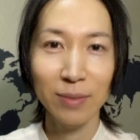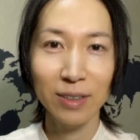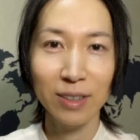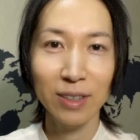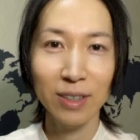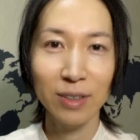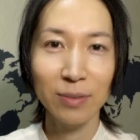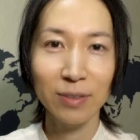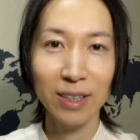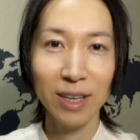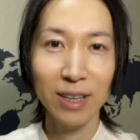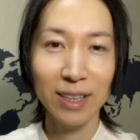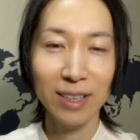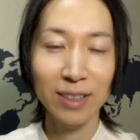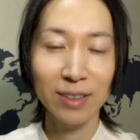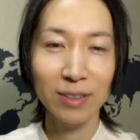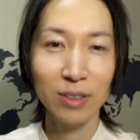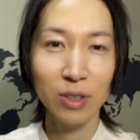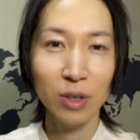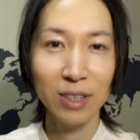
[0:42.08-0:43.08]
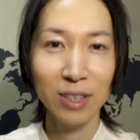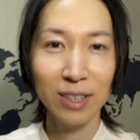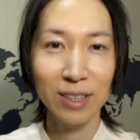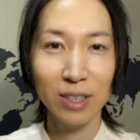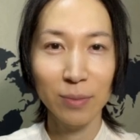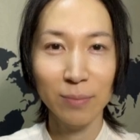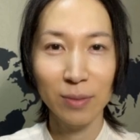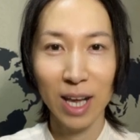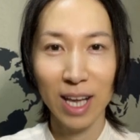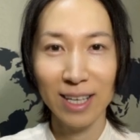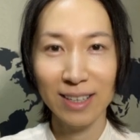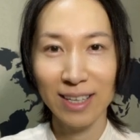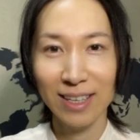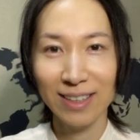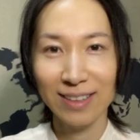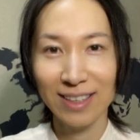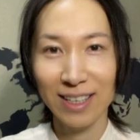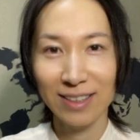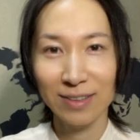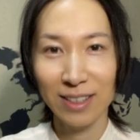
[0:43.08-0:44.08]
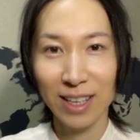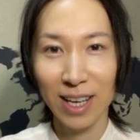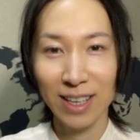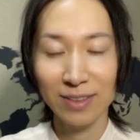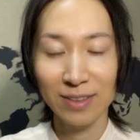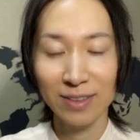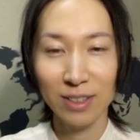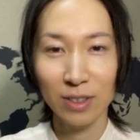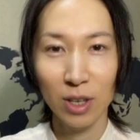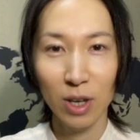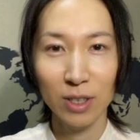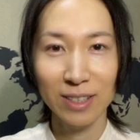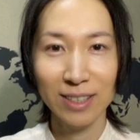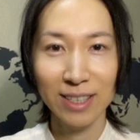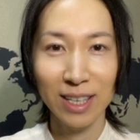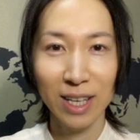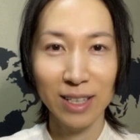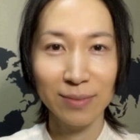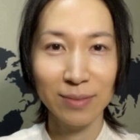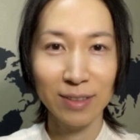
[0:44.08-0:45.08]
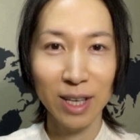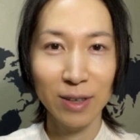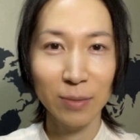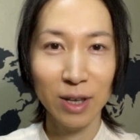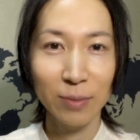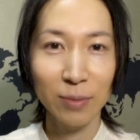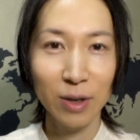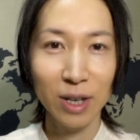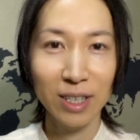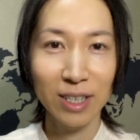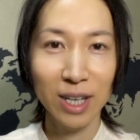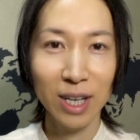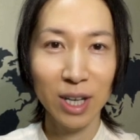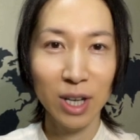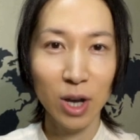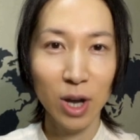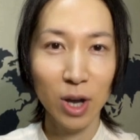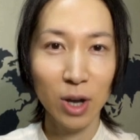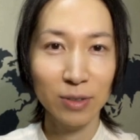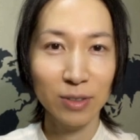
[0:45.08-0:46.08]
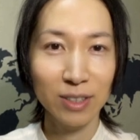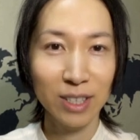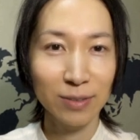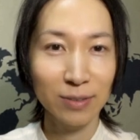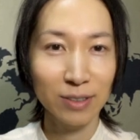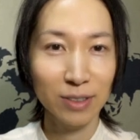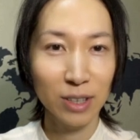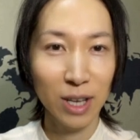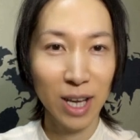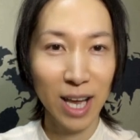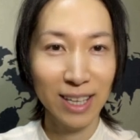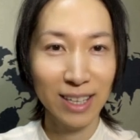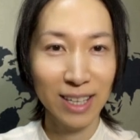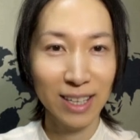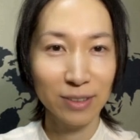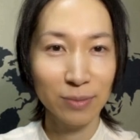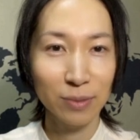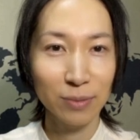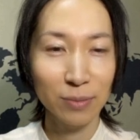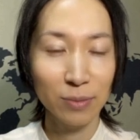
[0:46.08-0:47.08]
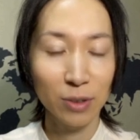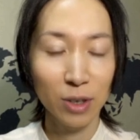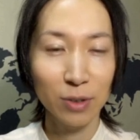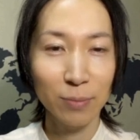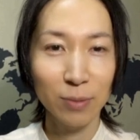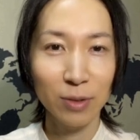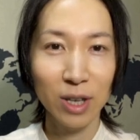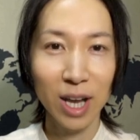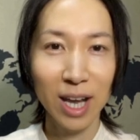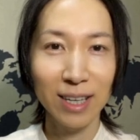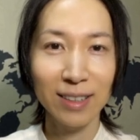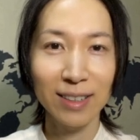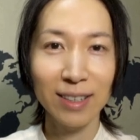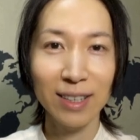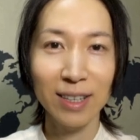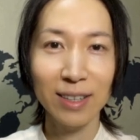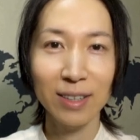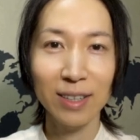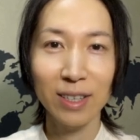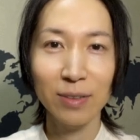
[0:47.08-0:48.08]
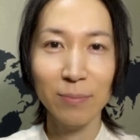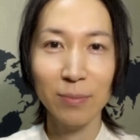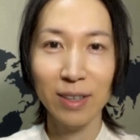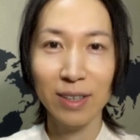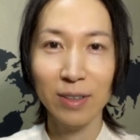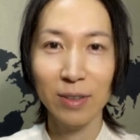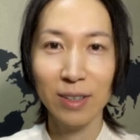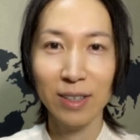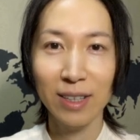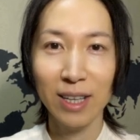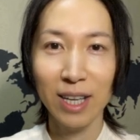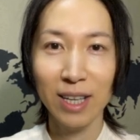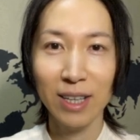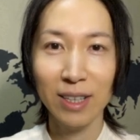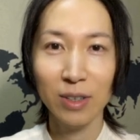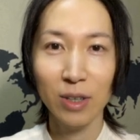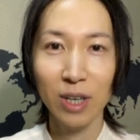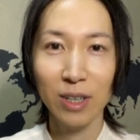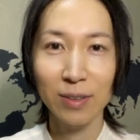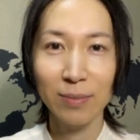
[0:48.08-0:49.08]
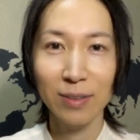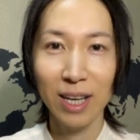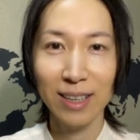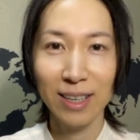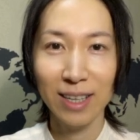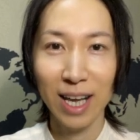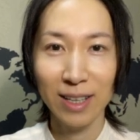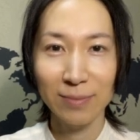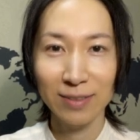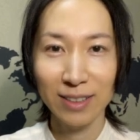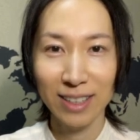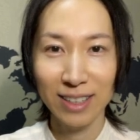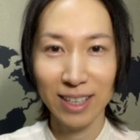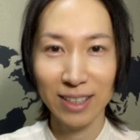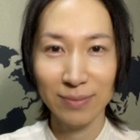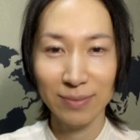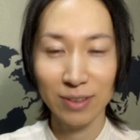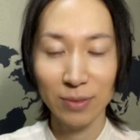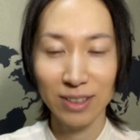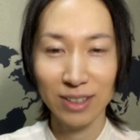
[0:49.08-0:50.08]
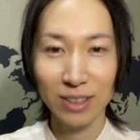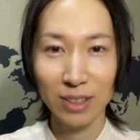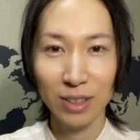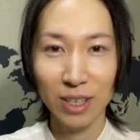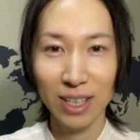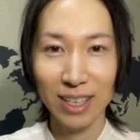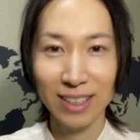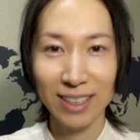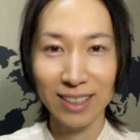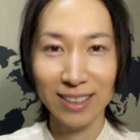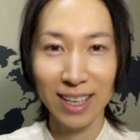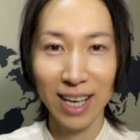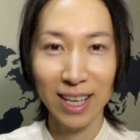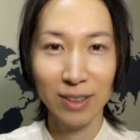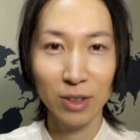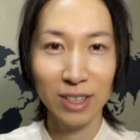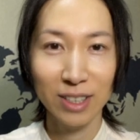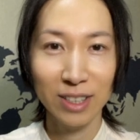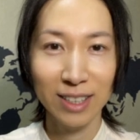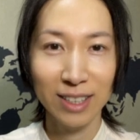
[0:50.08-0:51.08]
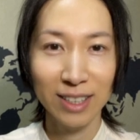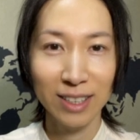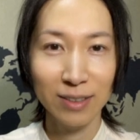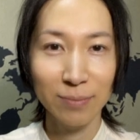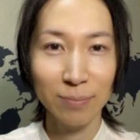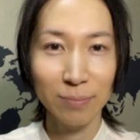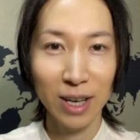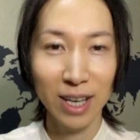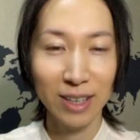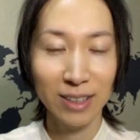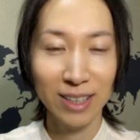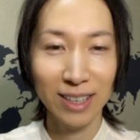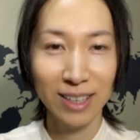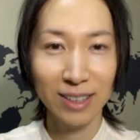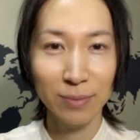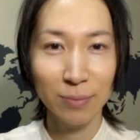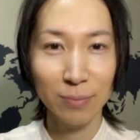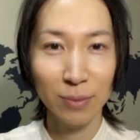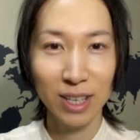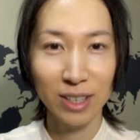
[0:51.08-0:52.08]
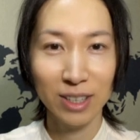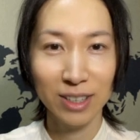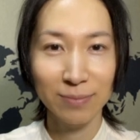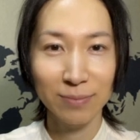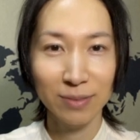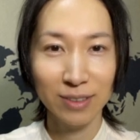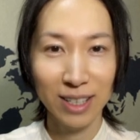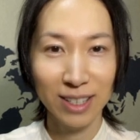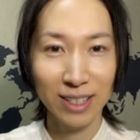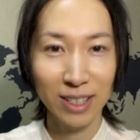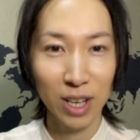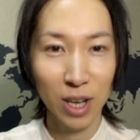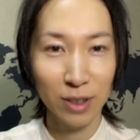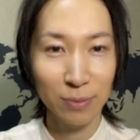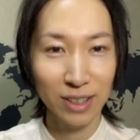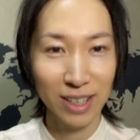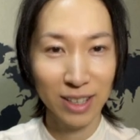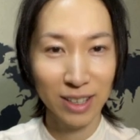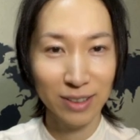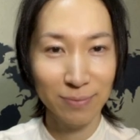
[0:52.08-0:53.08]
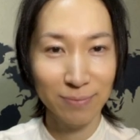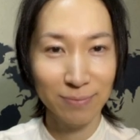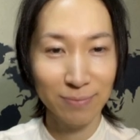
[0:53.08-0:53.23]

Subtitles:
Convenience stores in Japan like 7-Eleven, Lawson, and Family Mart offer a variety of affordable and delicious meals. You can find everything from sushi to sandwiches, making it a budget-friendly option.